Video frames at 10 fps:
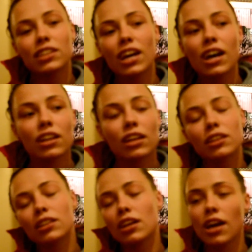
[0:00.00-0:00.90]
Yeah, and I
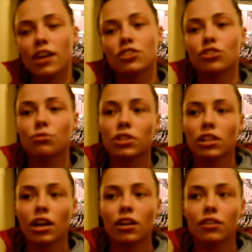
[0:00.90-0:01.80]
think that has to do with
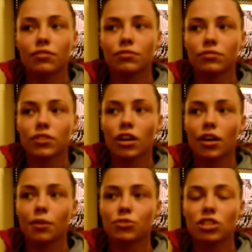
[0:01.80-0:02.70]
a lot
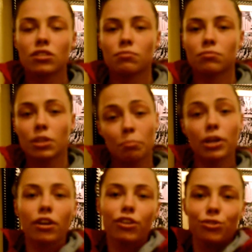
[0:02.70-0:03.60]
of just the
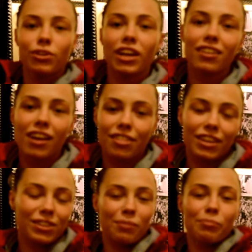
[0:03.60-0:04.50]
bigger you get, I
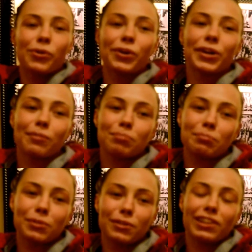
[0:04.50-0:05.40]
think the more
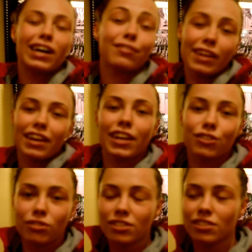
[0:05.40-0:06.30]
people love and
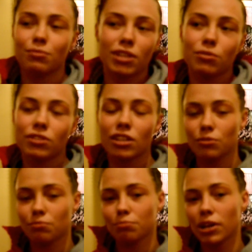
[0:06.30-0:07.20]
hate you at the same time. So
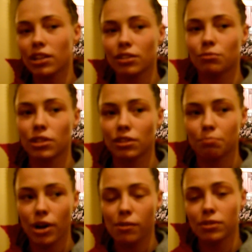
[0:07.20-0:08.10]
that's probably the one
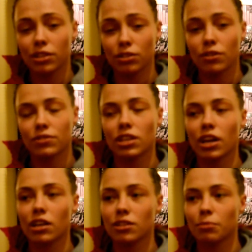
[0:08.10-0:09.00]
problem that the UFC
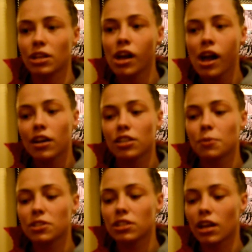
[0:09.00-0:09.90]
has. I mean,
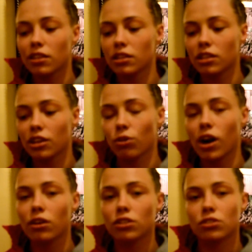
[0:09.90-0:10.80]
especially I think the
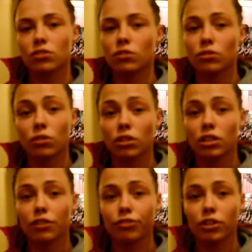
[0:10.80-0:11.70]
crowd is totally
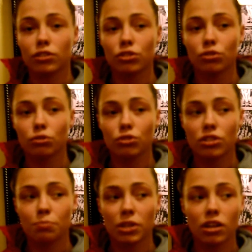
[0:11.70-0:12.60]
different too,
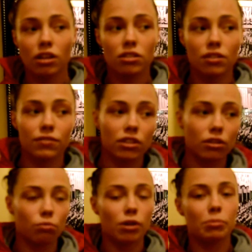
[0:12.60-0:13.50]
just because of
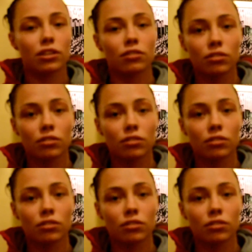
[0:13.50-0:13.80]
the women